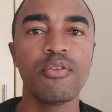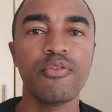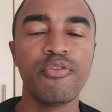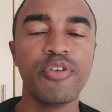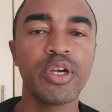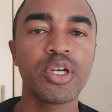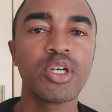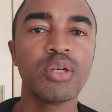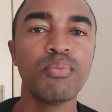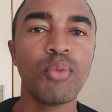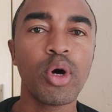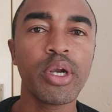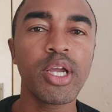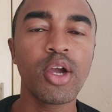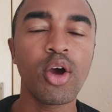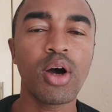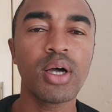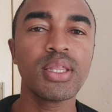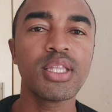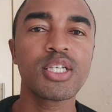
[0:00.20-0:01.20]
Very good
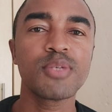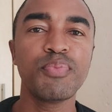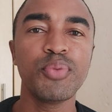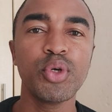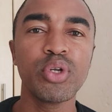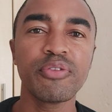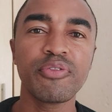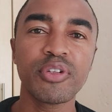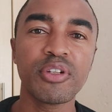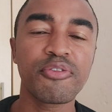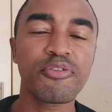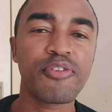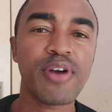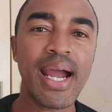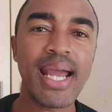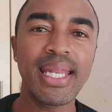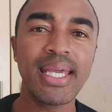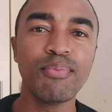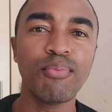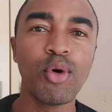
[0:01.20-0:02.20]
morning on this beautiful
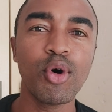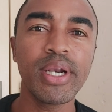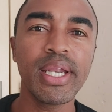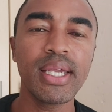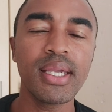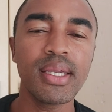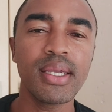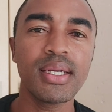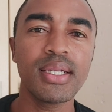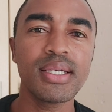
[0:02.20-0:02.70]
Friday morning.